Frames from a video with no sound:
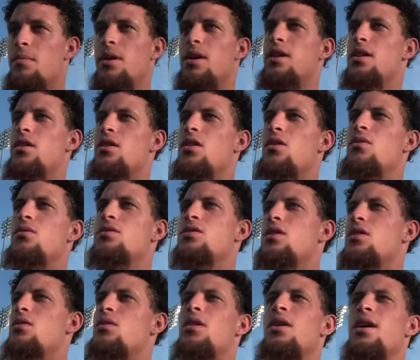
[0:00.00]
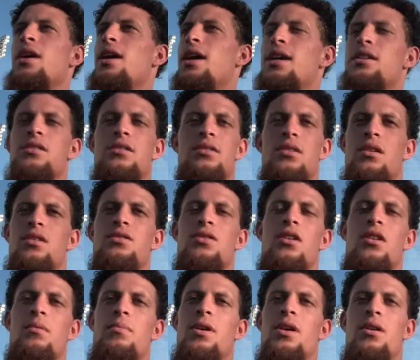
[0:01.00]
I mean, you know, so it's
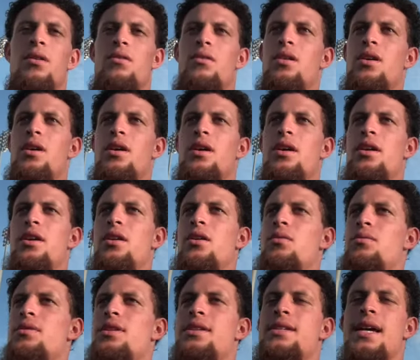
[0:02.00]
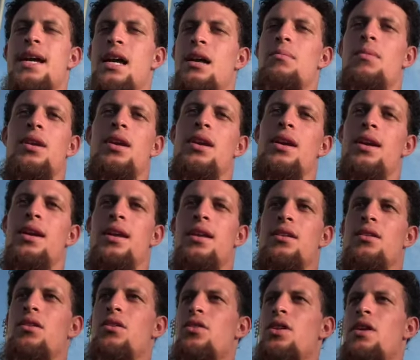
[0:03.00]
all about, you know, the timing.
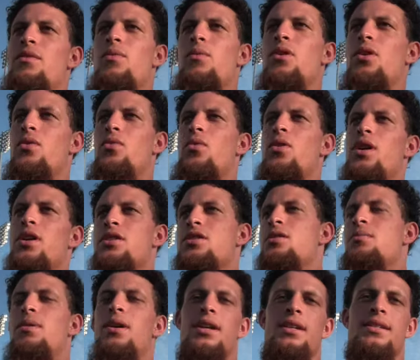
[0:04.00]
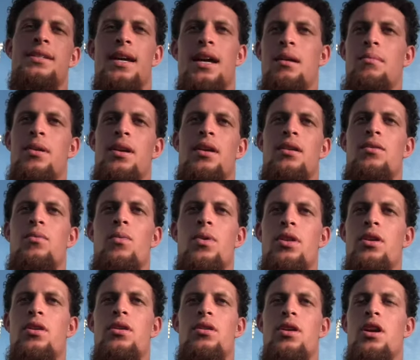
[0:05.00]
And, you know, you never want to rush somebody's timing and
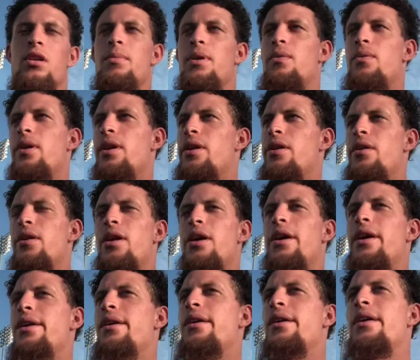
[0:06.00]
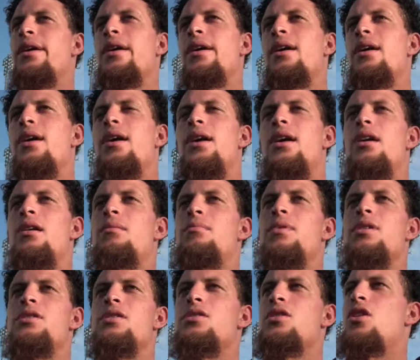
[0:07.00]
when they're going to be ready or not.
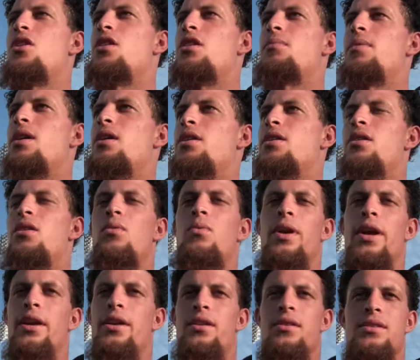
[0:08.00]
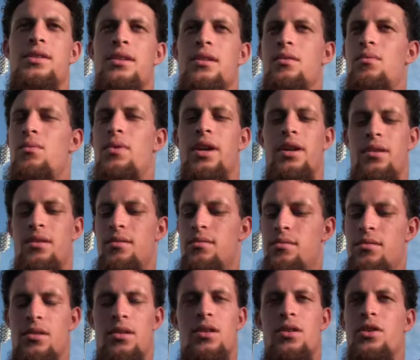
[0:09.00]
It's just all about, you know, waiting,
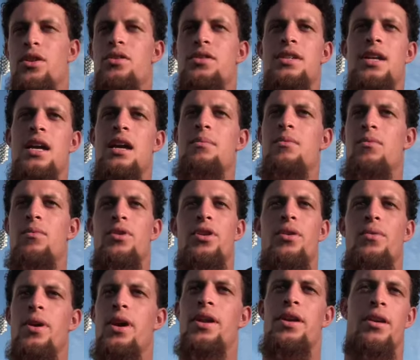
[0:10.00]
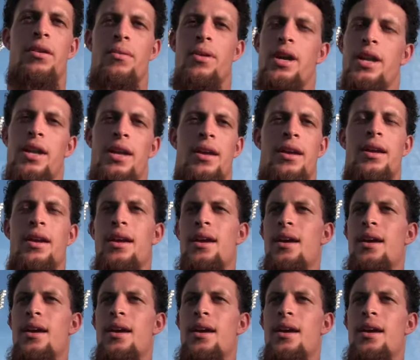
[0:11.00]
you know, your time, and when you're ready, you're ready.